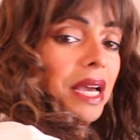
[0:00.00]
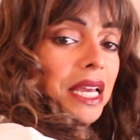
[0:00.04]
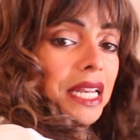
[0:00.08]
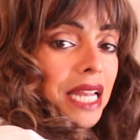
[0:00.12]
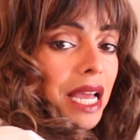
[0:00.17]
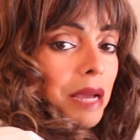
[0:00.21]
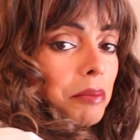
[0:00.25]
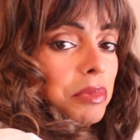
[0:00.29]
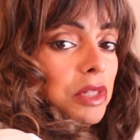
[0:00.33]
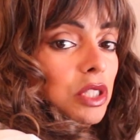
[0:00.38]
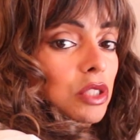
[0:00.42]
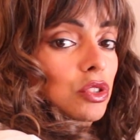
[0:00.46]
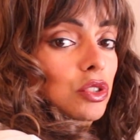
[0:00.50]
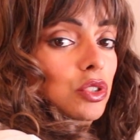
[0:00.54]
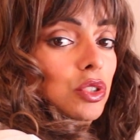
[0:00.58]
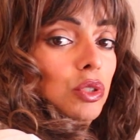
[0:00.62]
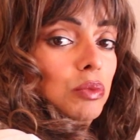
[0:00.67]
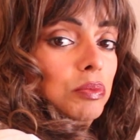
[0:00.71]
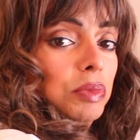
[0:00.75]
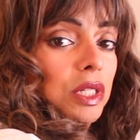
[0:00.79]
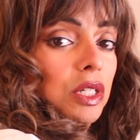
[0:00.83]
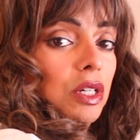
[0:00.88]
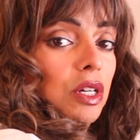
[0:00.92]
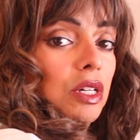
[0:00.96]
might not be
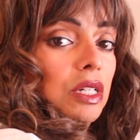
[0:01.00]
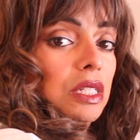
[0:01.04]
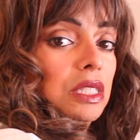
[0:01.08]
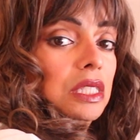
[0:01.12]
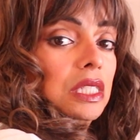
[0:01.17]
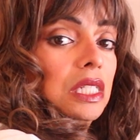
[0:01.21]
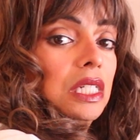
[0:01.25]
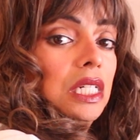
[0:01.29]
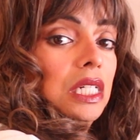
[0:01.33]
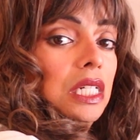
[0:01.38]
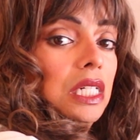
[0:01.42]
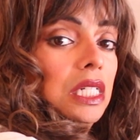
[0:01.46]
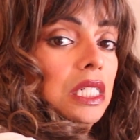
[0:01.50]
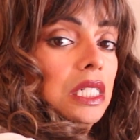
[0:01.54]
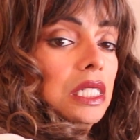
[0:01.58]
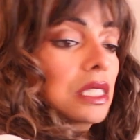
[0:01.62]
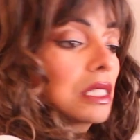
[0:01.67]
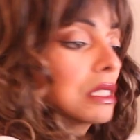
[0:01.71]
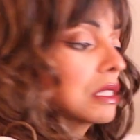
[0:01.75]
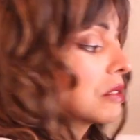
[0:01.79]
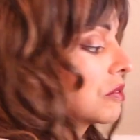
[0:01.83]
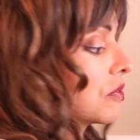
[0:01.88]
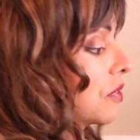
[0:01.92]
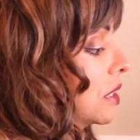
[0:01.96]
true because
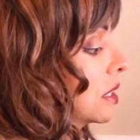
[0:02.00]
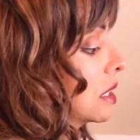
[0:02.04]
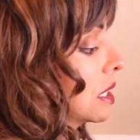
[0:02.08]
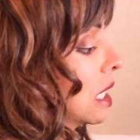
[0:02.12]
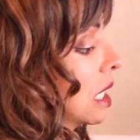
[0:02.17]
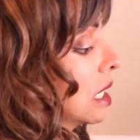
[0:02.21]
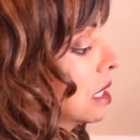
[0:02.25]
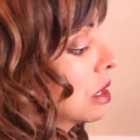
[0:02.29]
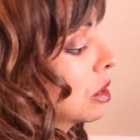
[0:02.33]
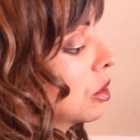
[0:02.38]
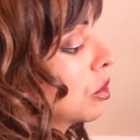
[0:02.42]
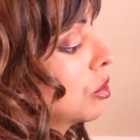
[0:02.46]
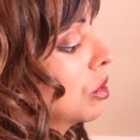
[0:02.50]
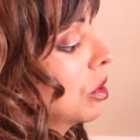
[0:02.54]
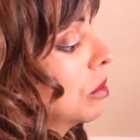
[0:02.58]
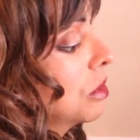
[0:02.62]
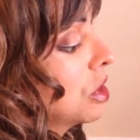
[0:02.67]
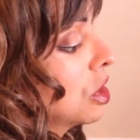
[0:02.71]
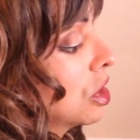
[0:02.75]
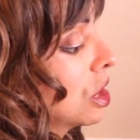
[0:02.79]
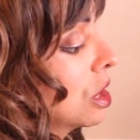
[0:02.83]
in Fantastic Woman,